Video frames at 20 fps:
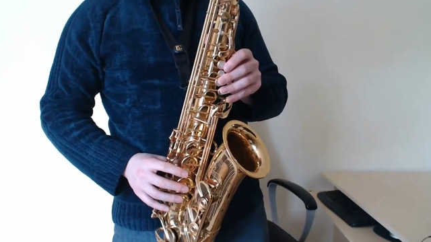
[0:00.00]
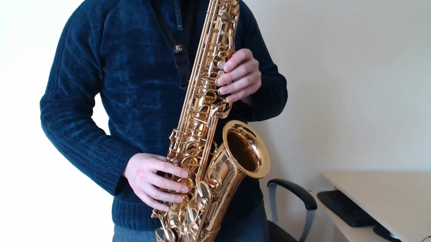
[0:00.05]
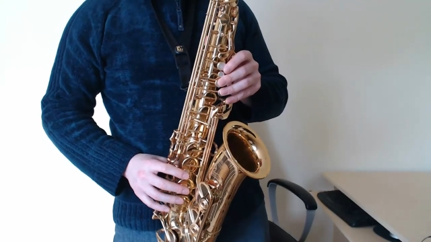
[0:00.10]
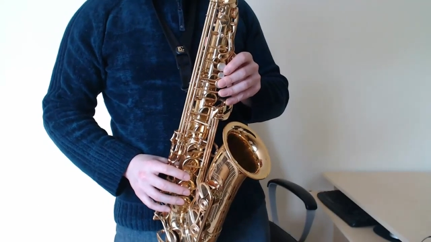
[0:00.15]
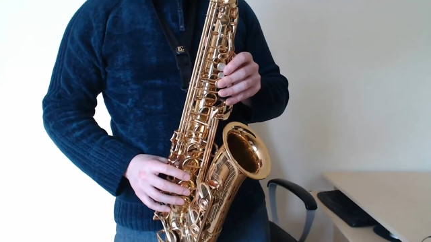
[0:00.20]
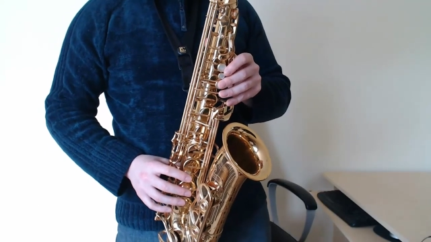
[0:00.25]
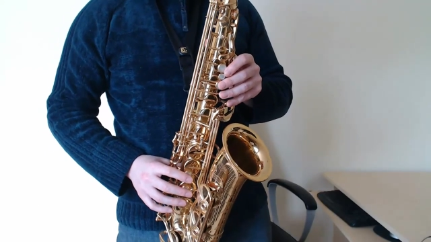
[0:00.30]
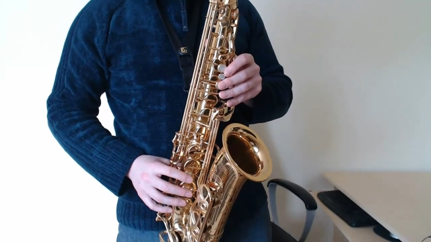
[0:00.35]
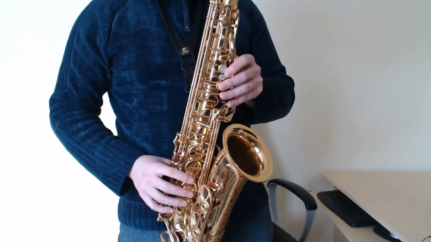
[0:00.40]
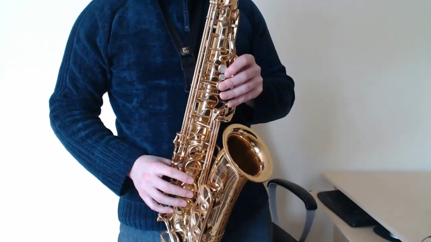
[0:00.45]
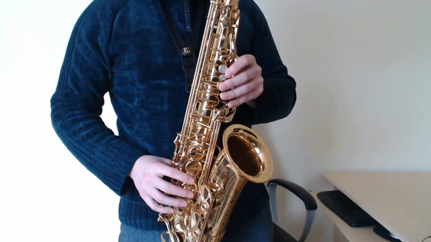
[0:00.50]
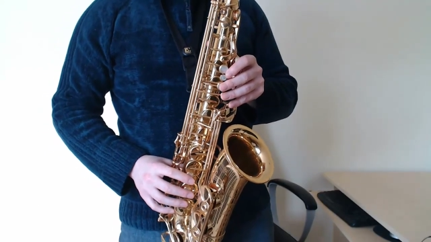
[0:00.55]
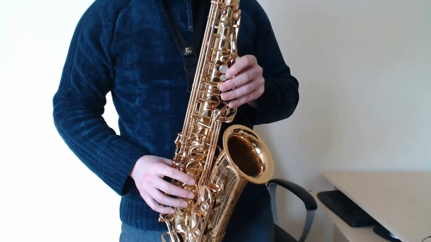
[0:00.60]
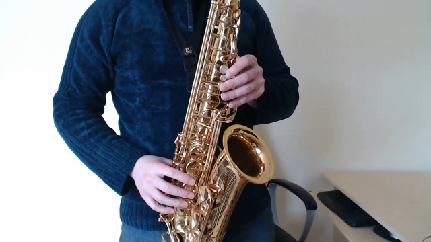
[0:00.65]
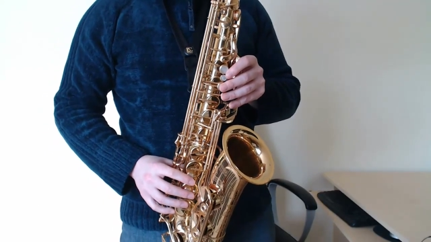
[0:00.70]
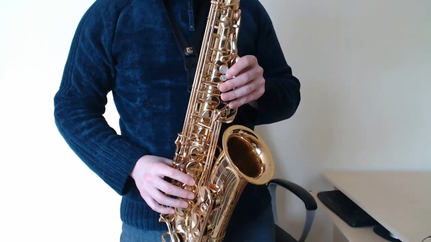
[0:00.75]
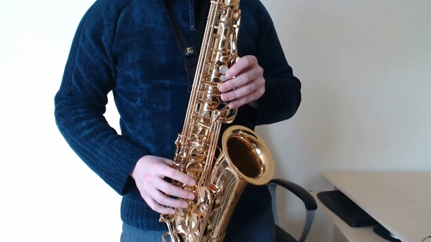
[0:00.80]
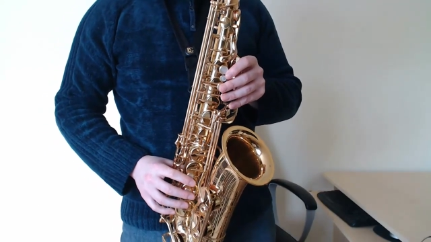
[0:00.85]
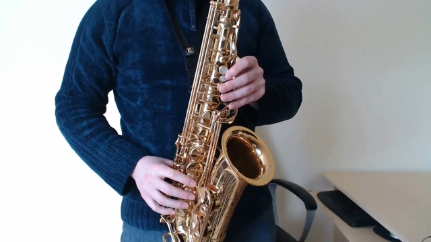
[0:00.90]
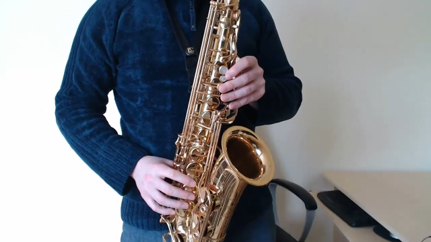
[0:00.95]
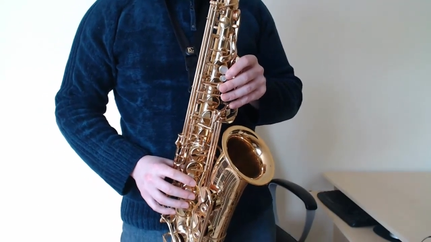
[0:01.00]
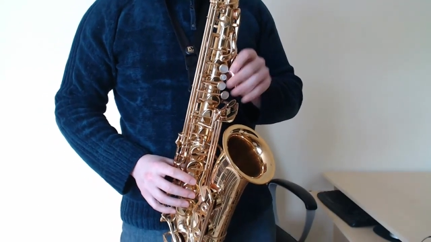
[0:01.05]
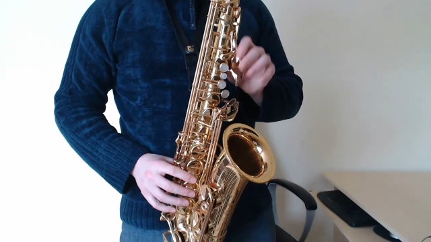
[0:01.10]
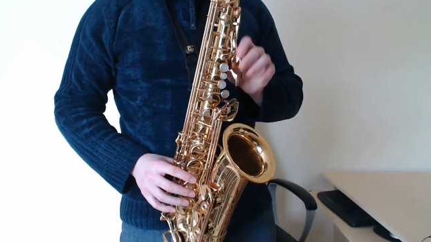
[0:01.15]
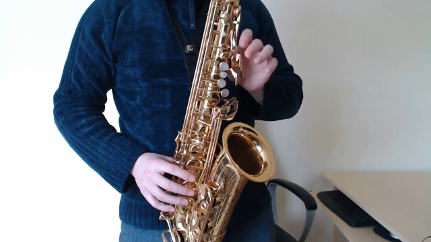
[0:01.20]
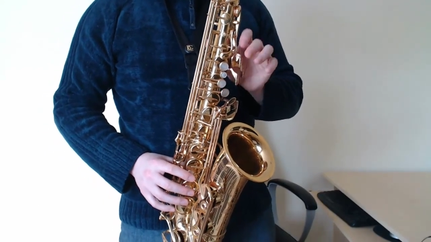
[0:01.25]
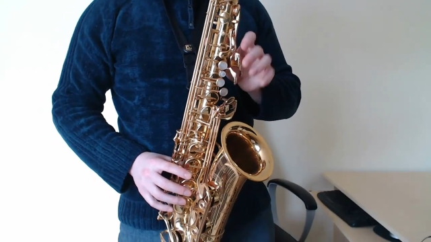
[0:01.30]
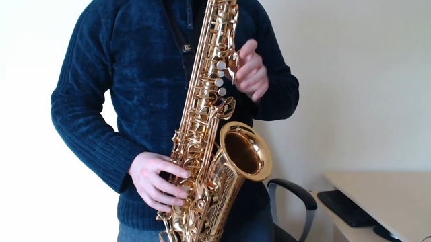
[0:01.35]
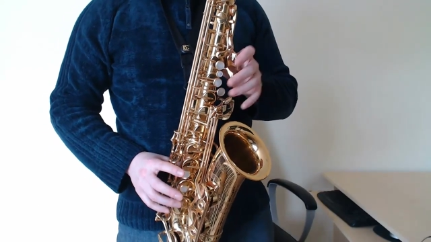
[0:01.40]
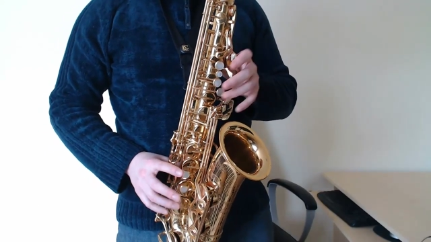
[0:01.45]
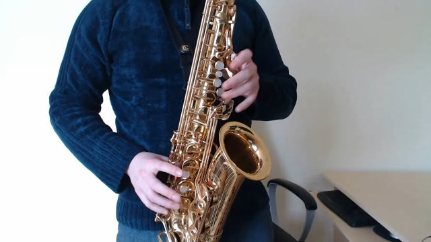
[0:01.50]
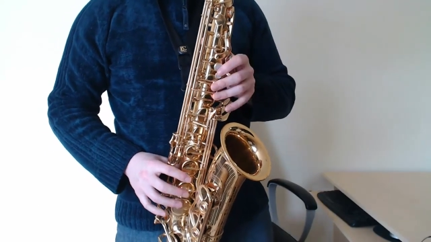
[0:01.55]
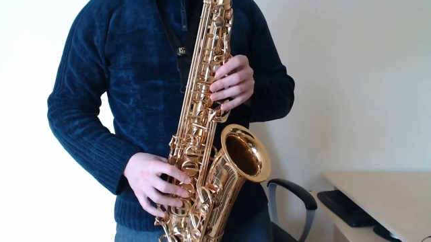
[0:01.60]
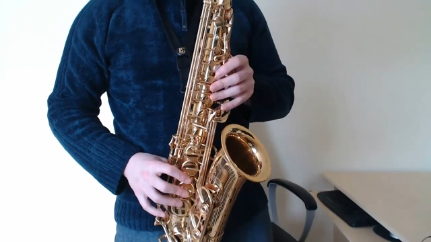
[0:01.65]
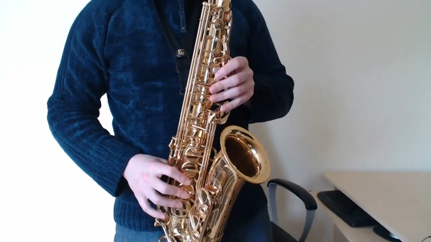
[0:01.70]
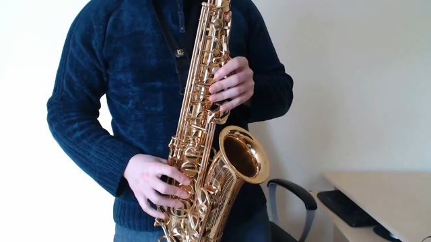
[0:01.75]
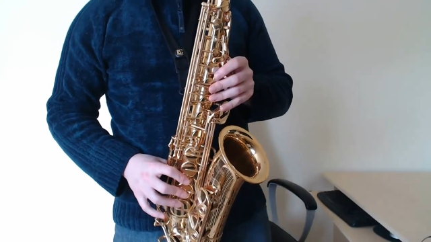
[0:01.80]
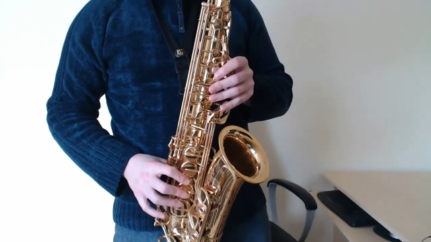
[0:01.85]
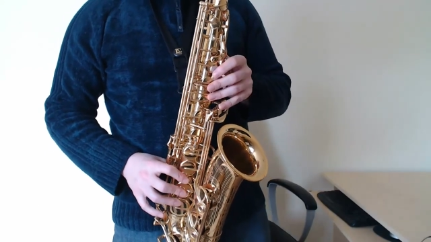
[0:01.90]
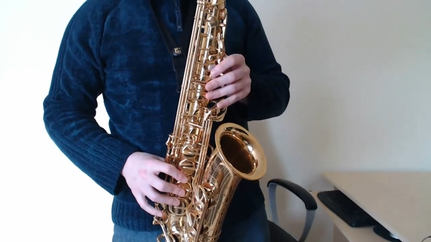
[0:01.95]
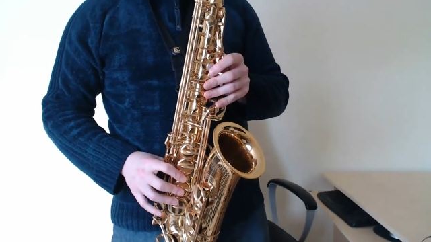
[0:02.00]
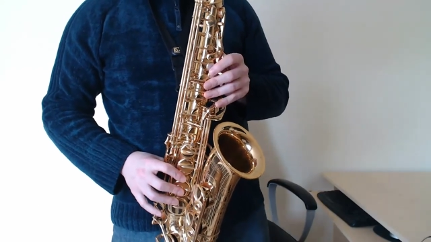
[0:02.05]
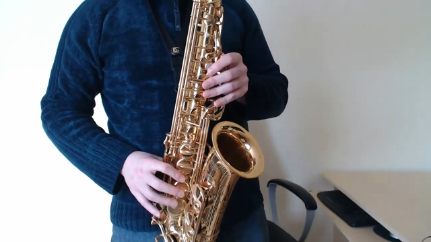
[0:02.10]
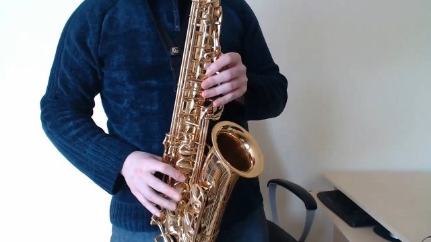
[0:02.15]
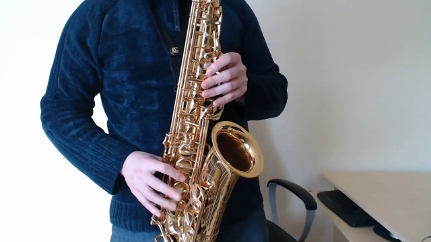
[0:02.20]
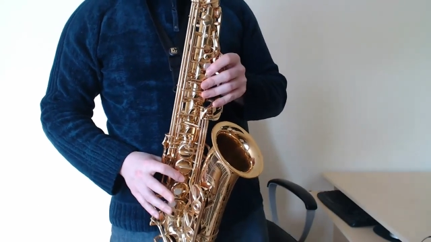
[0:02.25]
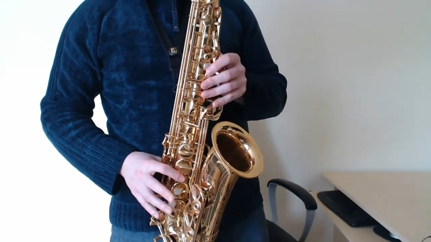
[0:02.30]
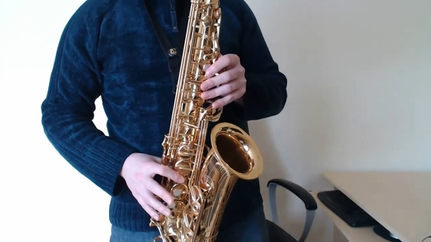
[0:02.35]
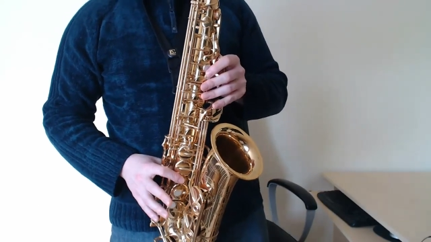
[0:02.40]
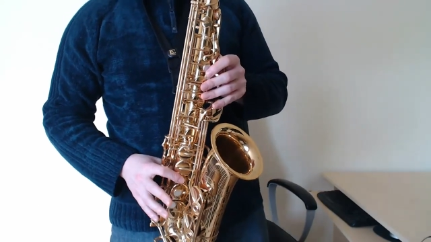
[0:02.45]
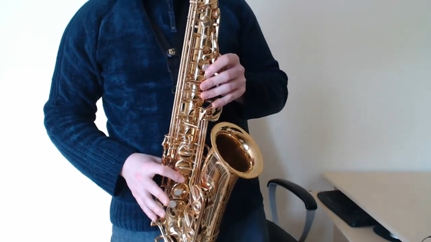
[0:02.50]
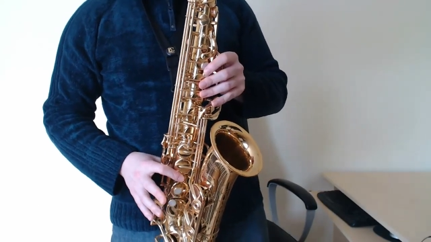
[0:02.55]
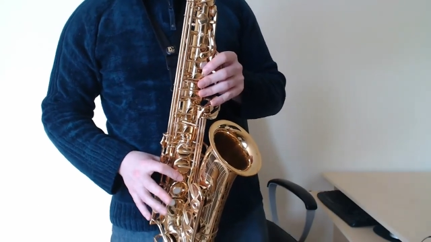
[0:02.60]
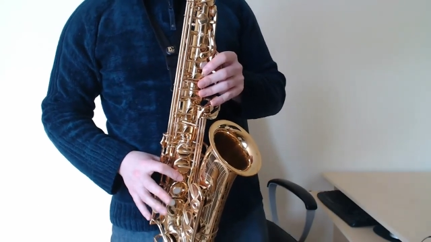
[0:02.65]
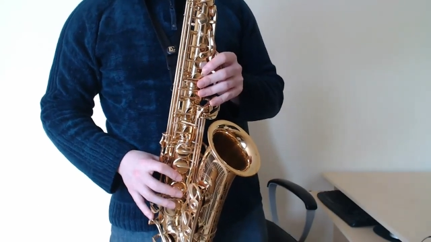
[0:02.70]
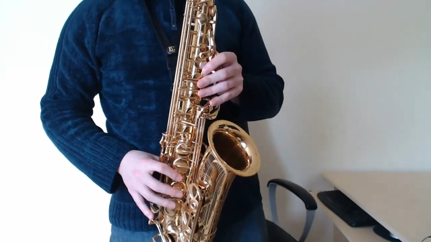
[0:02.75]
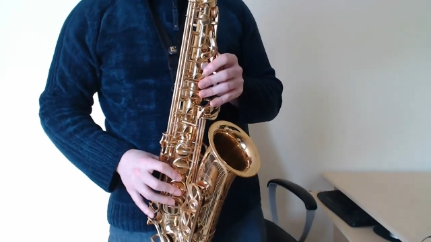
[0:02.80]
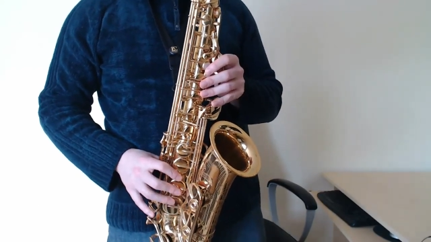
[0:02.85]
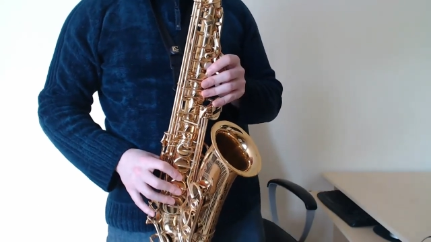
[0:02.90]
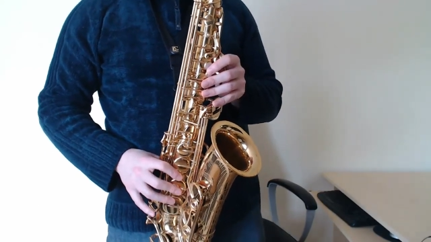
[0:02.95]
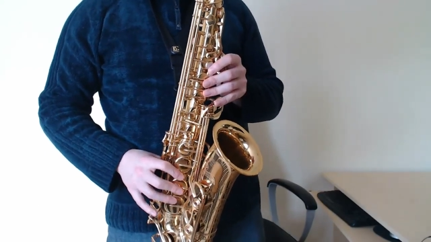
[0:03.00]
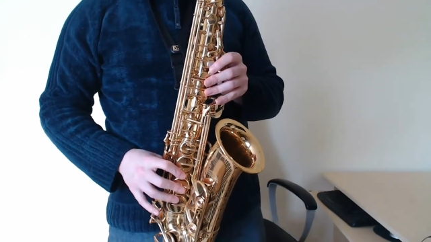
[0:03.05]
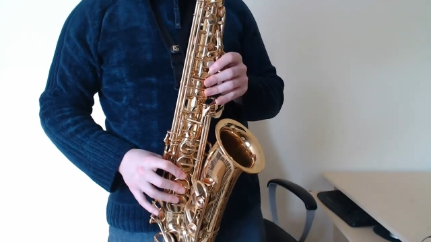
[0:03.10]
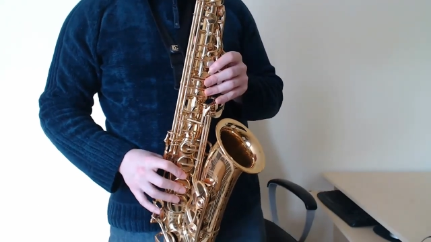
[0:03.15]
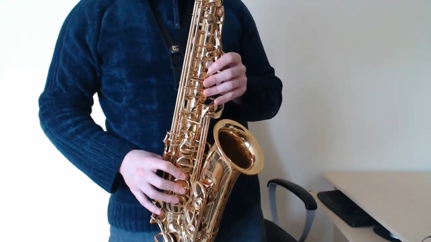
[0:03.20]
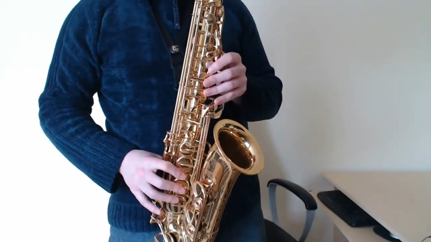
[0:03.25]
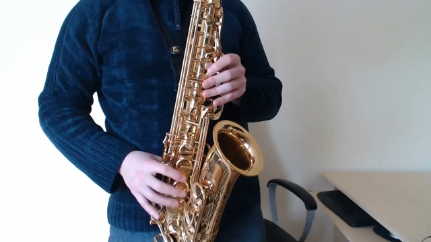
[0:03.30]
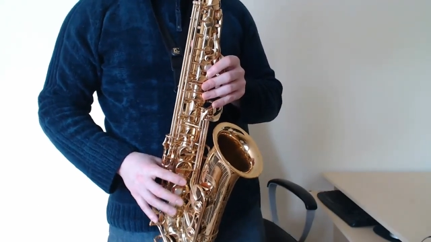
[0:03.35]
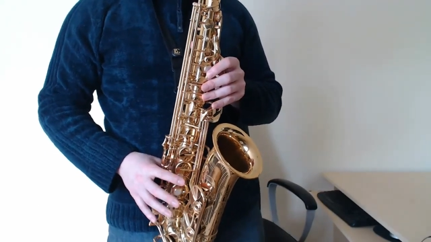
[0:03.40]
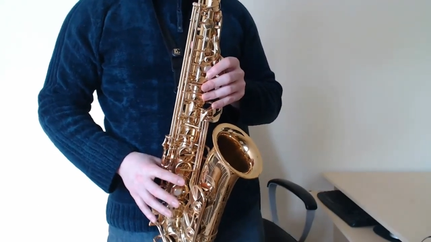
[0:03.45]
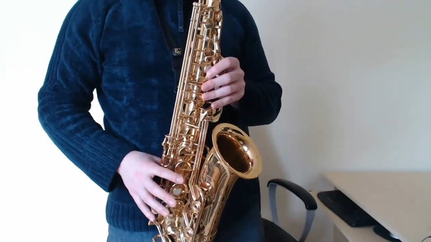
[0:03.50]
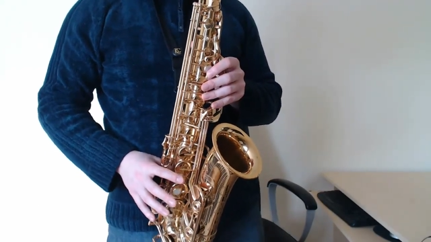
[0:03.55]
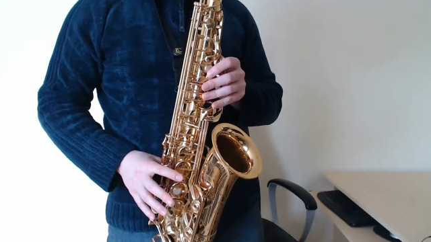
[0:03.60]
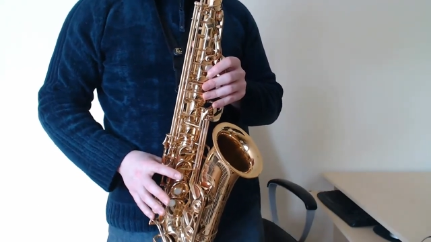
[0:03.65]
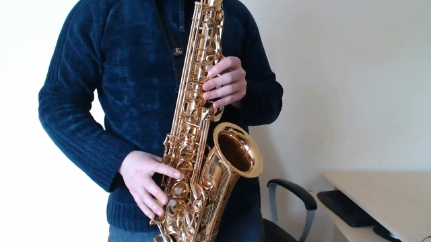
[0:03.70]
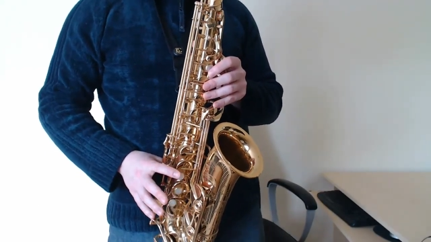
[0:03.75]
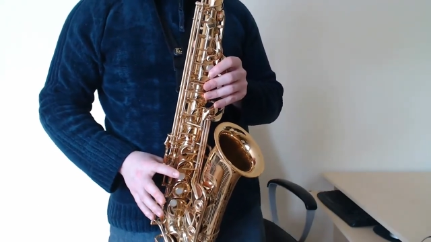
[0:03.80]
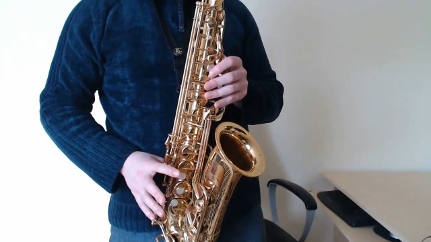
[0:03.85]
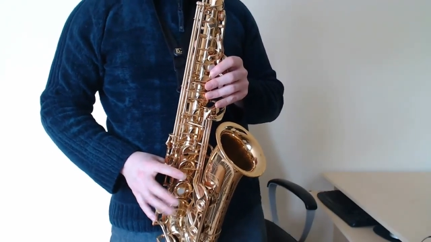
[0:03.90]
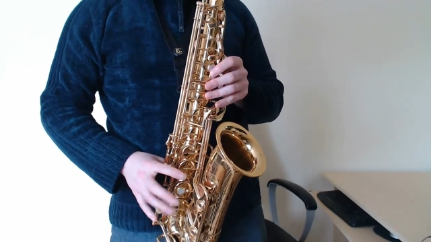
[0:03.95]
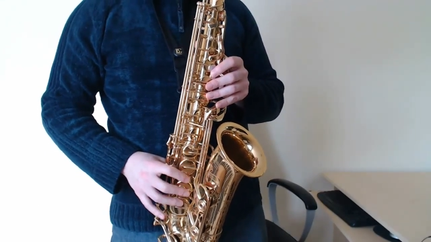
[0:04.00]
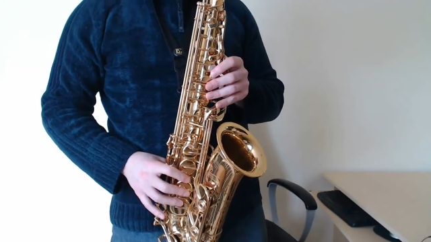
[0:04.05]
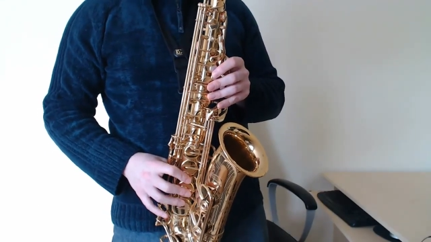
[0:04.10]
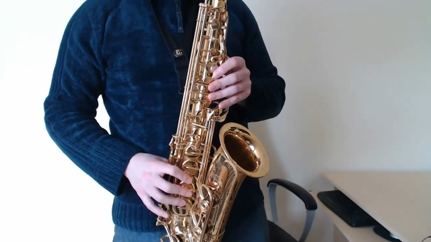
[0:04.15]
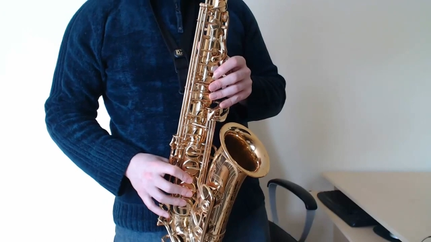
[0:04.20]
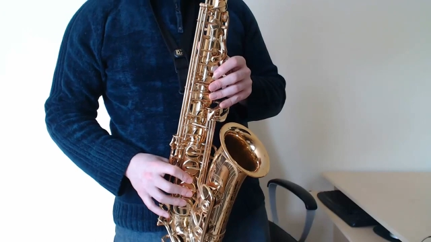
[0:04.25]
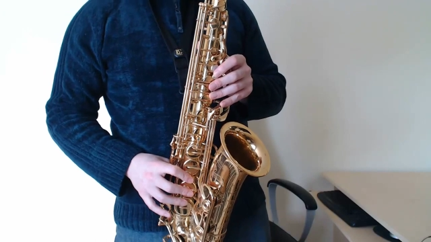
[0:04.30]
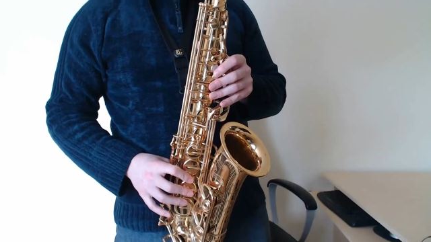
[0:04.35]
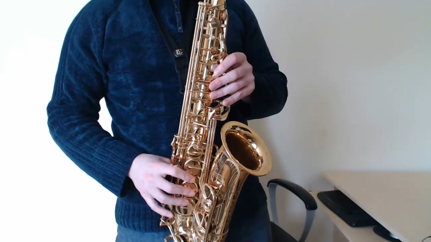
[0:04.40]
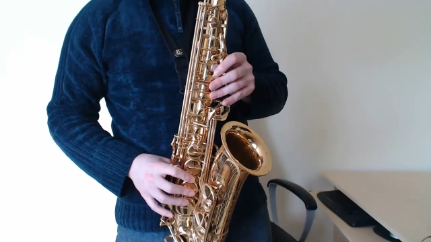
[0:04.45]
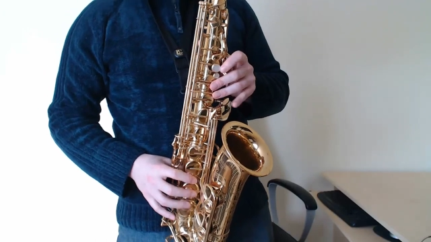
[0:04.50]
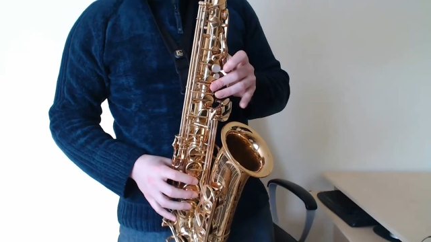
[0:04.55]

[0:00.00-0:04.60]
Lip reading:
No face is visible, so there are no lips to read.